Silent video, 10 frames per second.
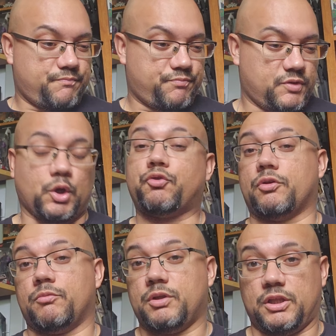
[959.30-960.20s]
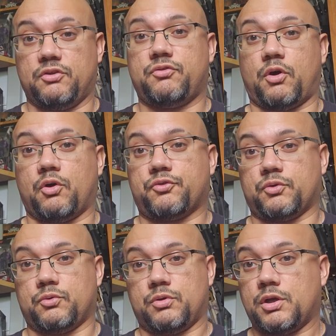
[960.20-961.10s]
He also is
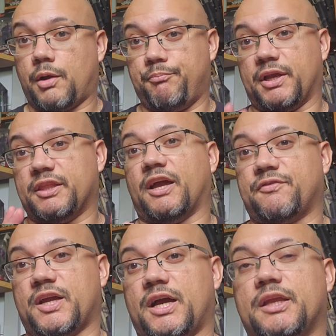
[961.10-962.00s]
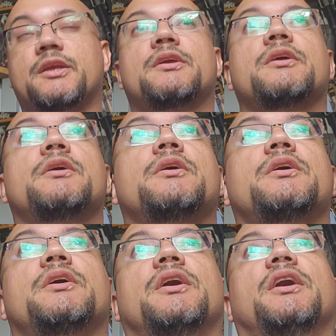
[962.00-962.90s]
a big knife guy.
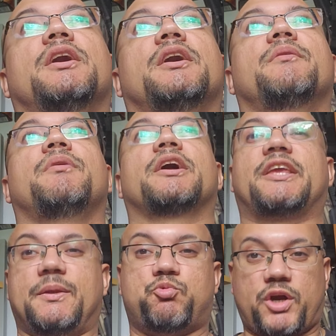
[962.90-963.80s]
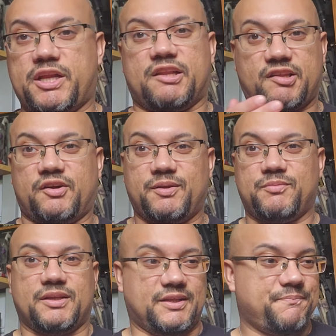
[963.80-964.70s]
I keep trying to tell him
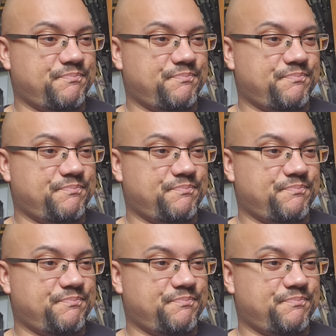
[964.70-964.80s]
to